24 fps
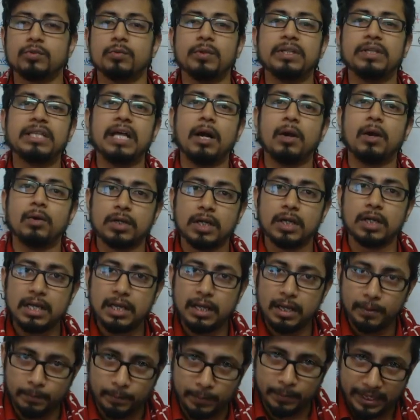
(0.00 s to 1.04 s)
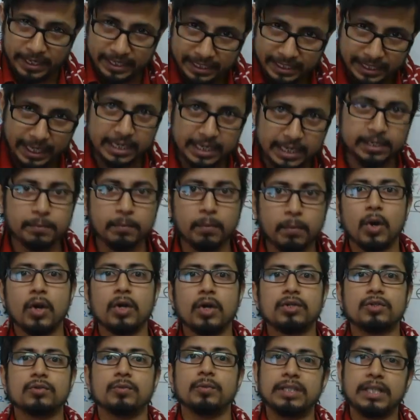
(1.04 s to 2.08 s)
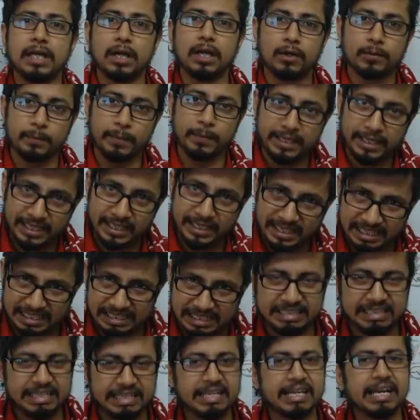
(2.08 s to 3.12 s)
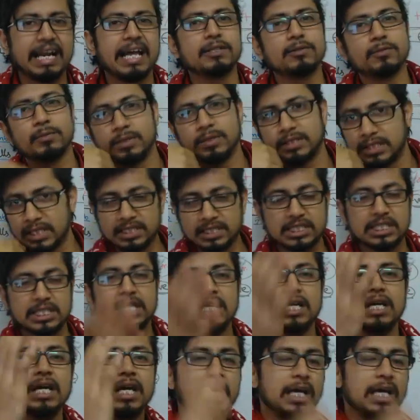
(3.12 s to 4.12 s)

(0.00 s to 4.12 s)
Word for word: without breaking any bonds, without making it linearized. We just